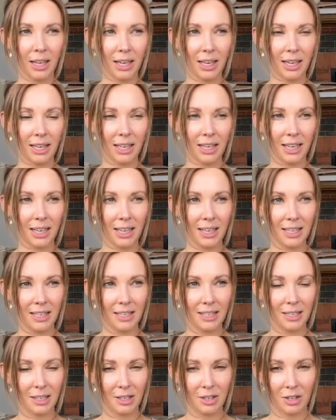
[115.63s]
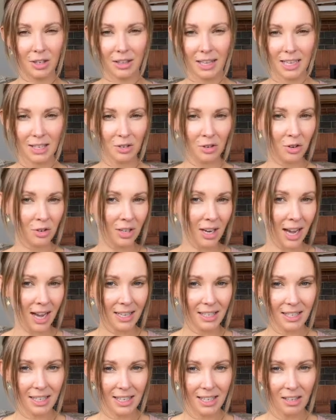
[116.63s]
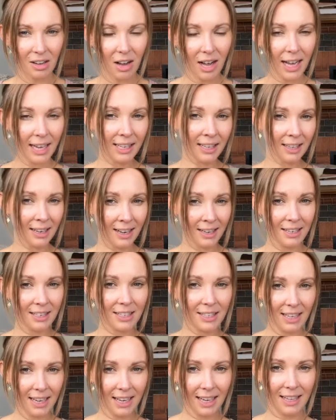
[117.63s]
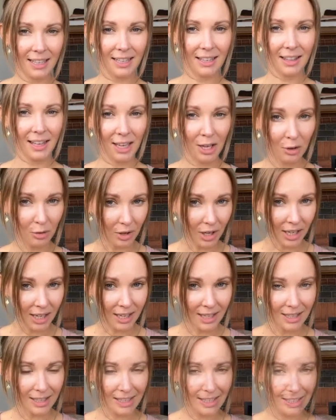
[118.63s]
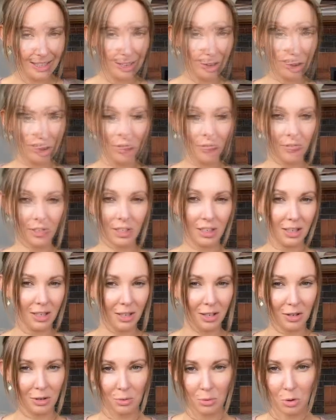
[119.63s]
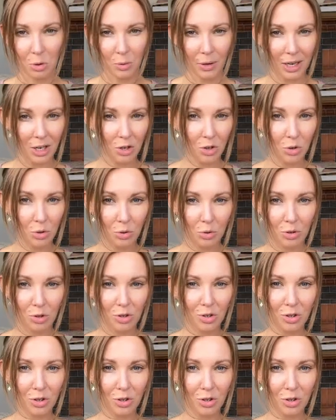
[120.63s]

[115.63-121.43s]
It is, there's no nasties. I can understand the ingredients, obviously you always should.